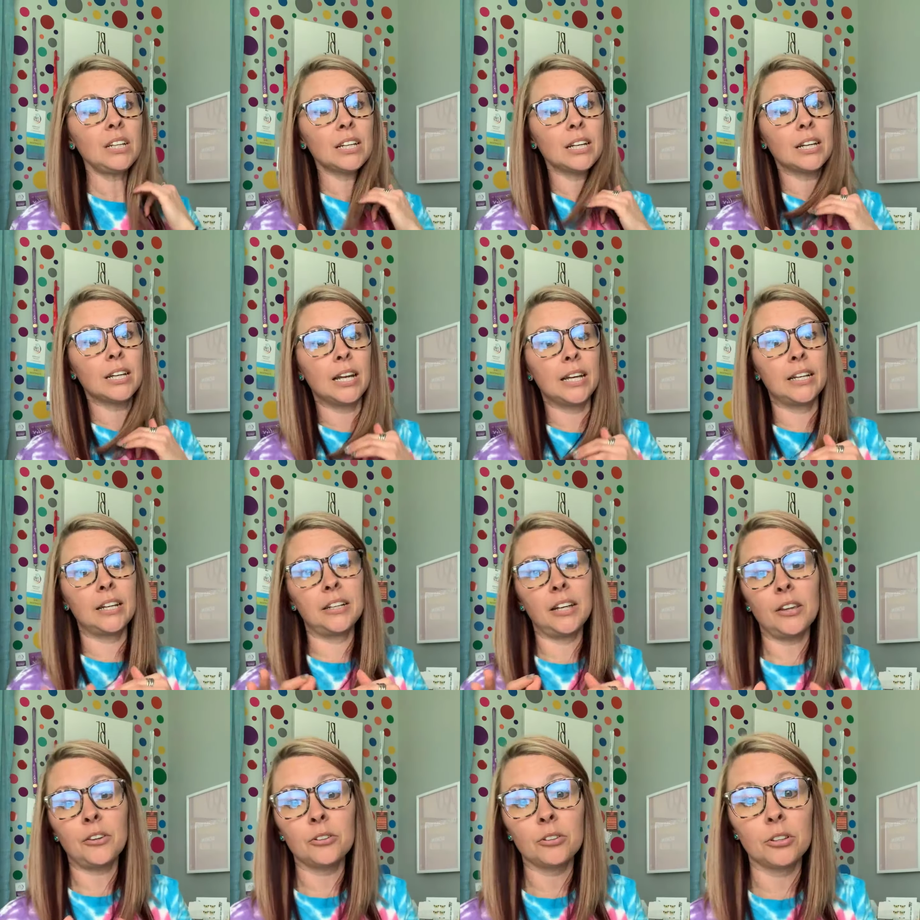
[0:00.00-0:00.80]
And
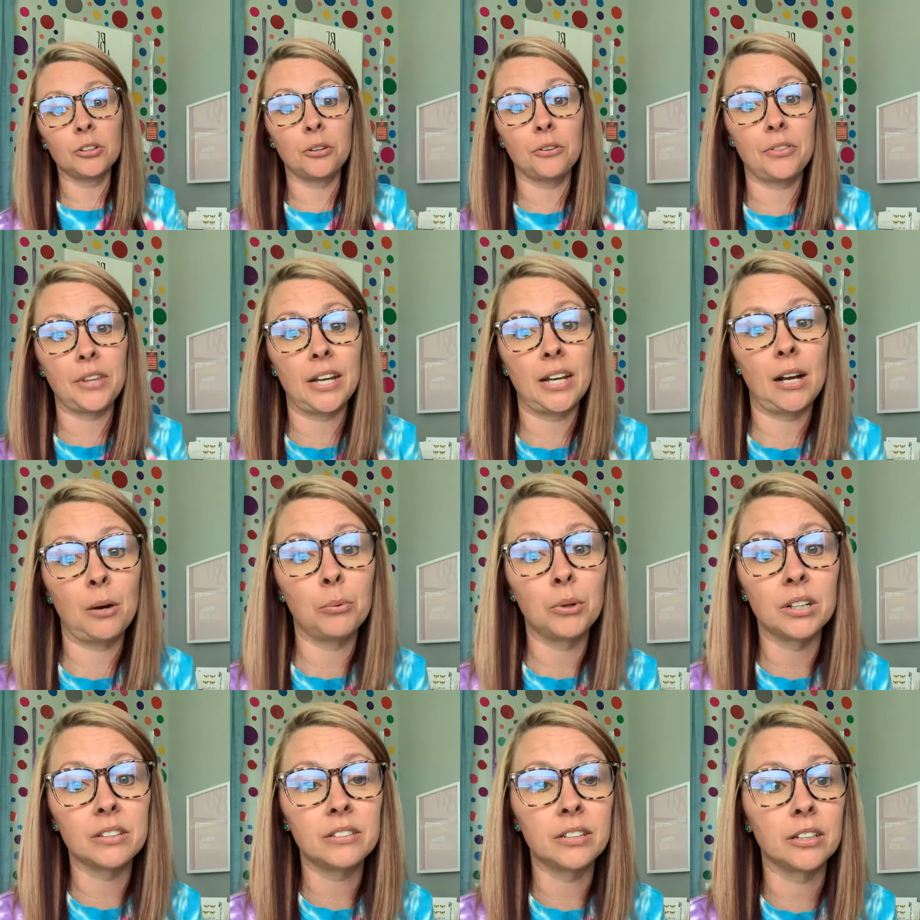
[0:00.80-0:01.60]
another little thing I
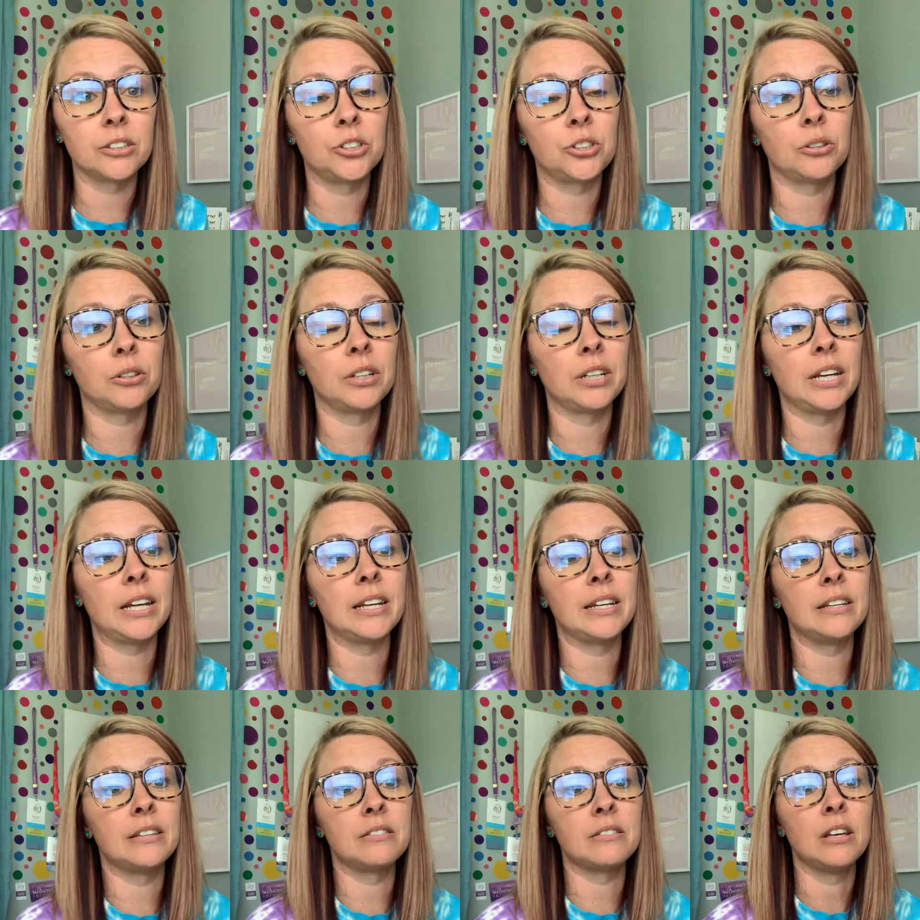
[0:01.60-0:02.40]
want to touch on
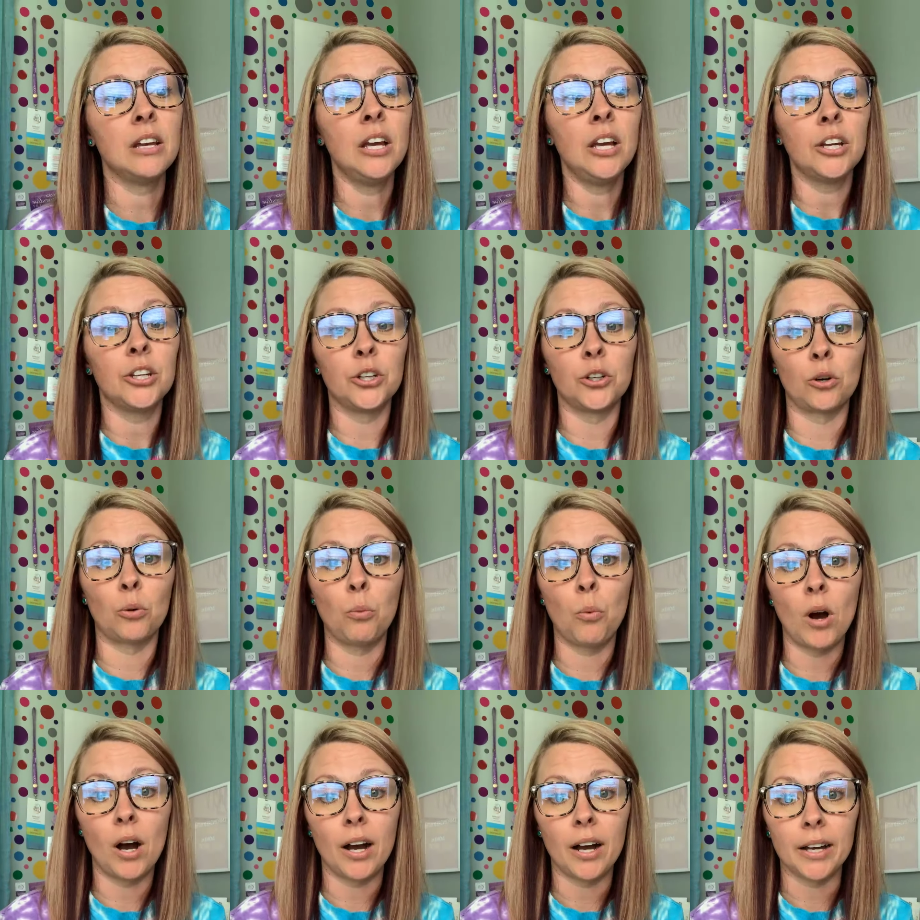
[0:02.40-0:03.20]
is your
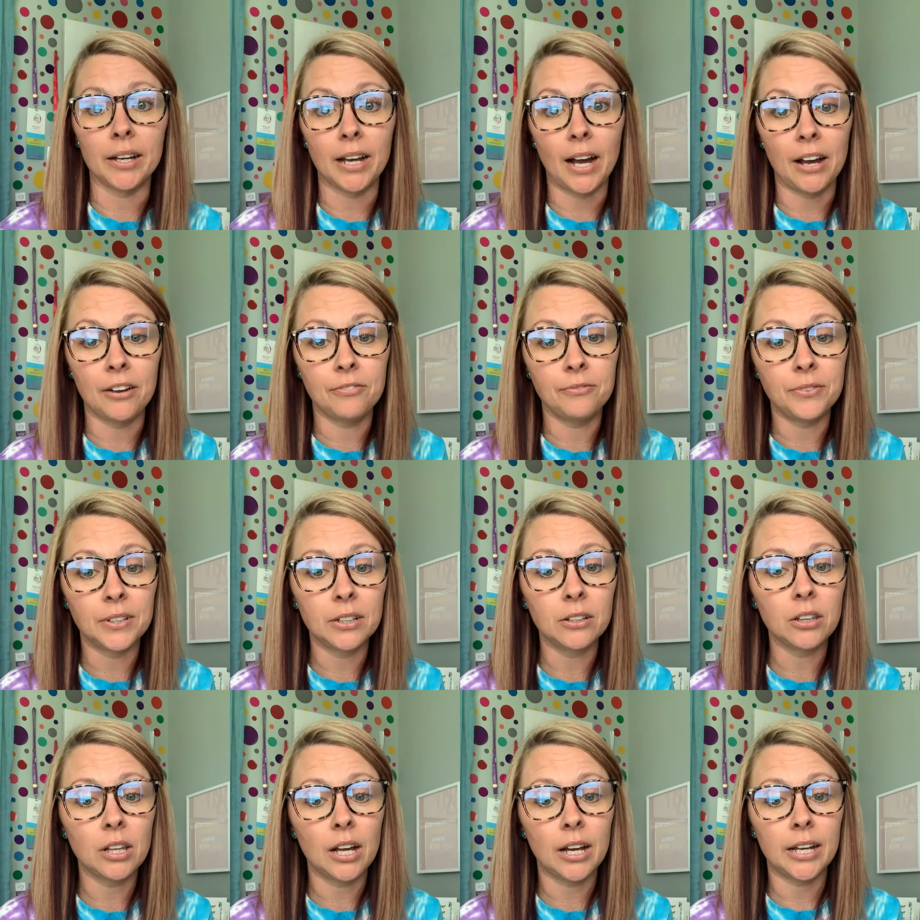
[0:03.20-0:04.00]
why. I feel
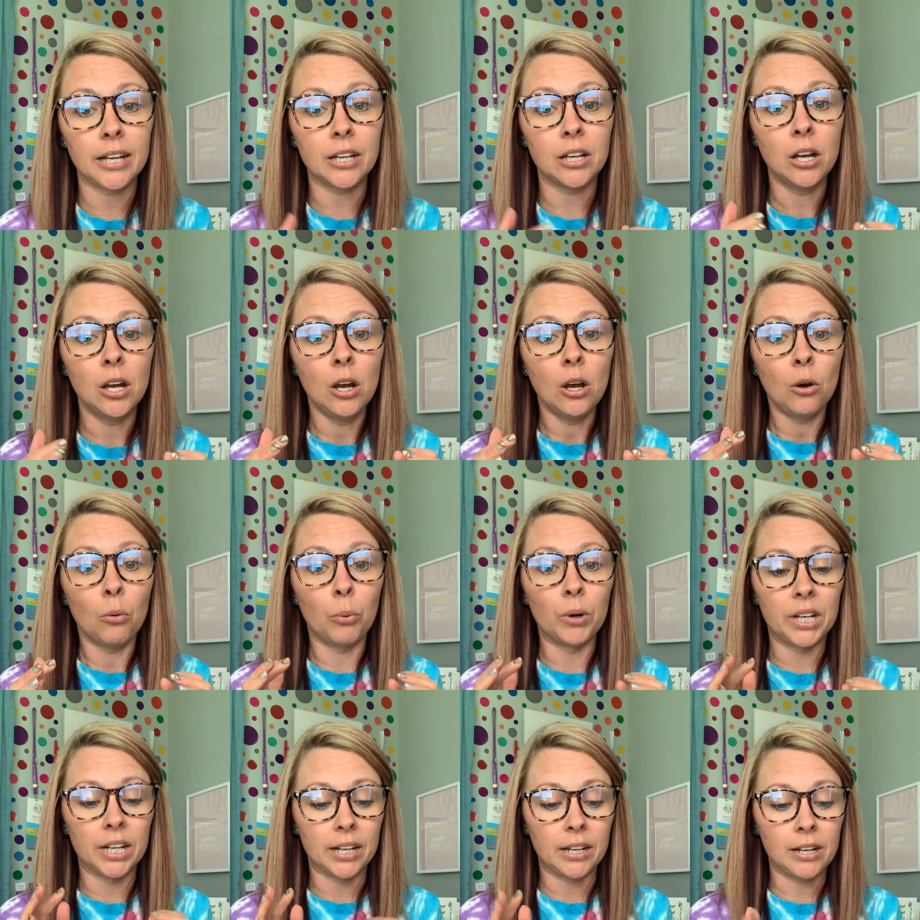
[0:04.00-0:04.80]
like
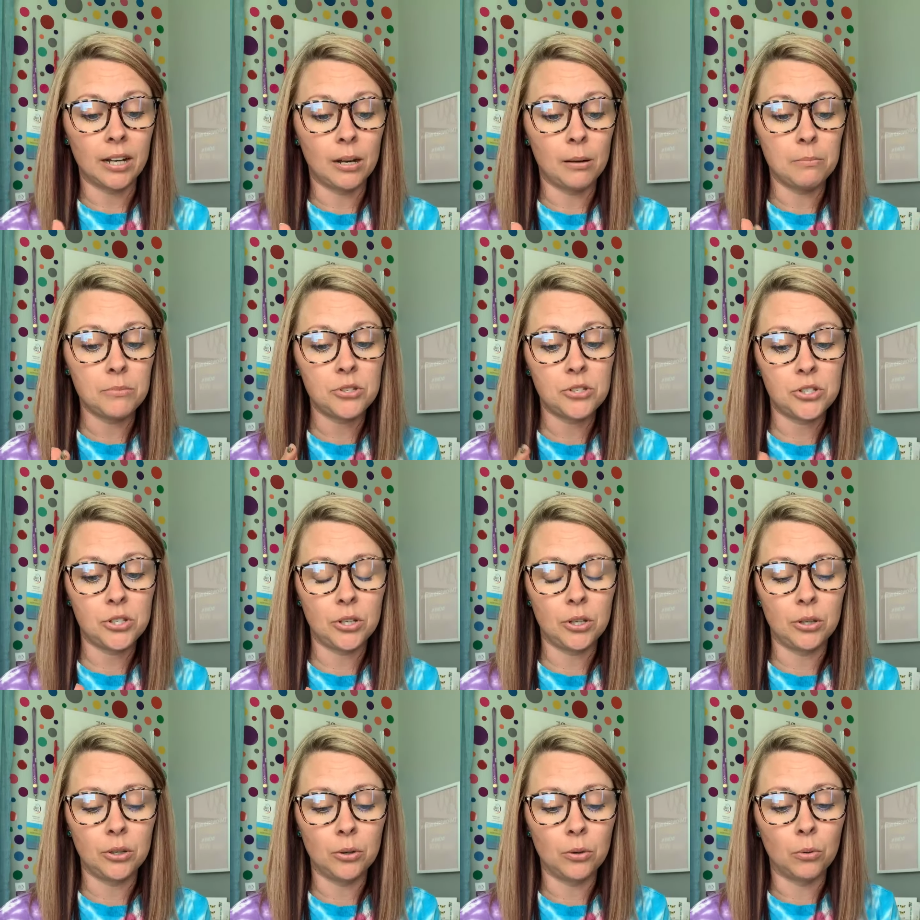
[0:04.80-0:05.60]
when it comes
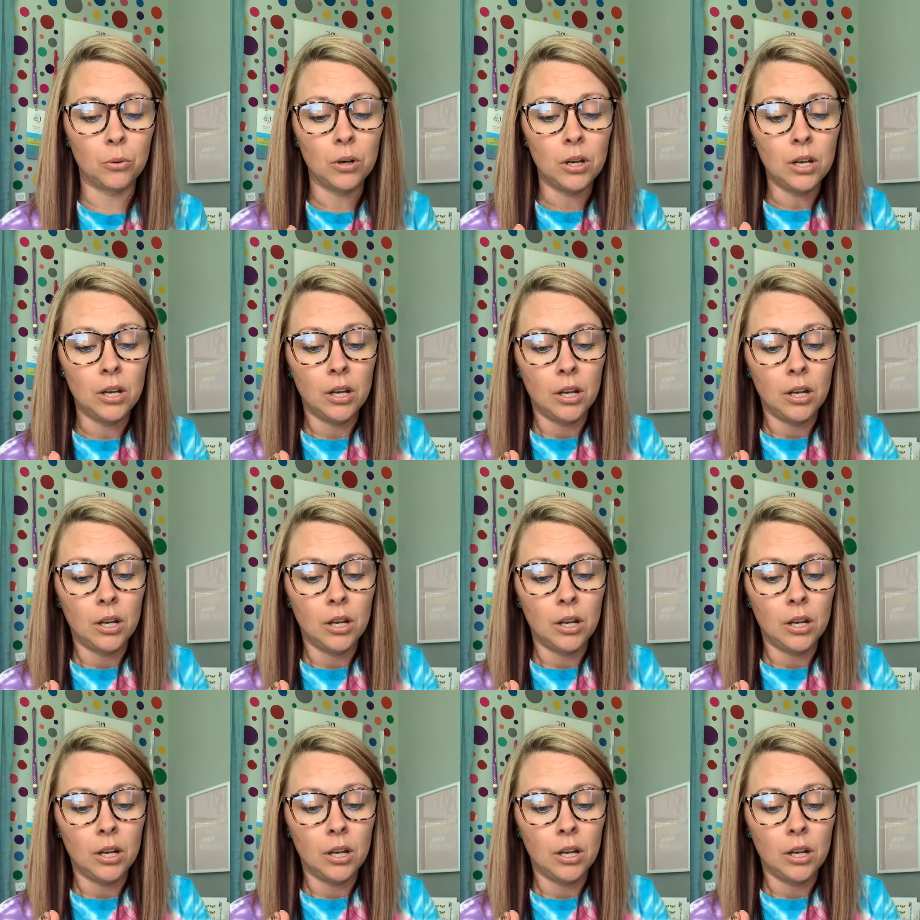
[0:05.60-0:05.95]
to